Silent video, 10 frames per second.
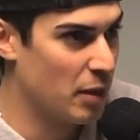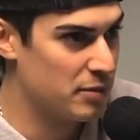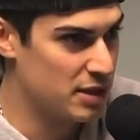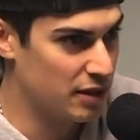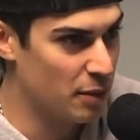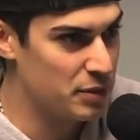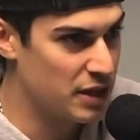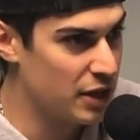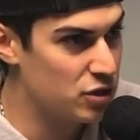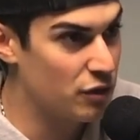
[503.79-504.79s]
I'm seeing the
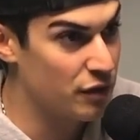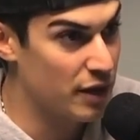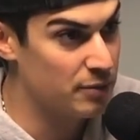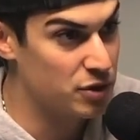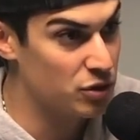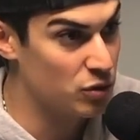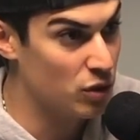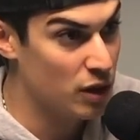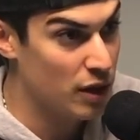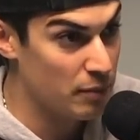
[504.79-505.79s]
potential for them to
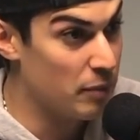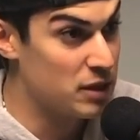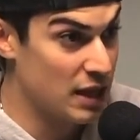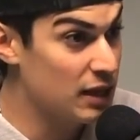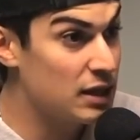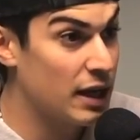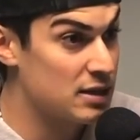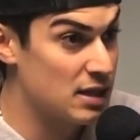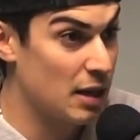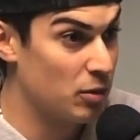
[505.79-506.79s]
maybe take the
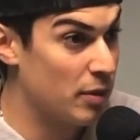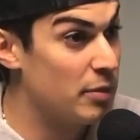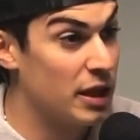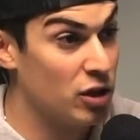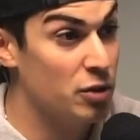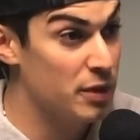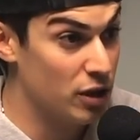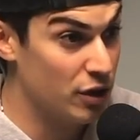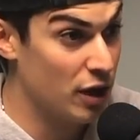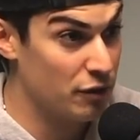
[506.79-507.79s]
next step, or maybe they could be
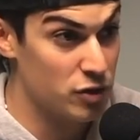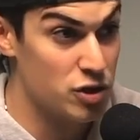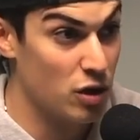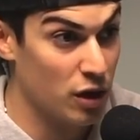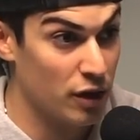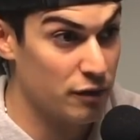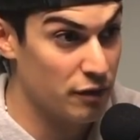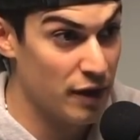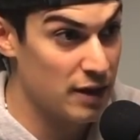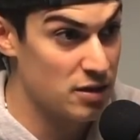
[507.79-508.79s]
good enough or strong enough or
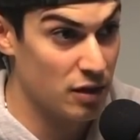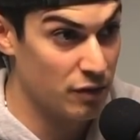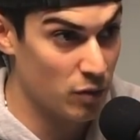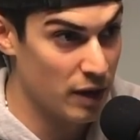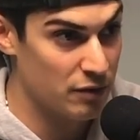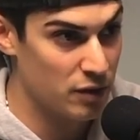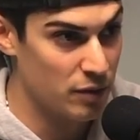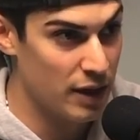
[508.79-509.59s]
fast enough or whatever, right?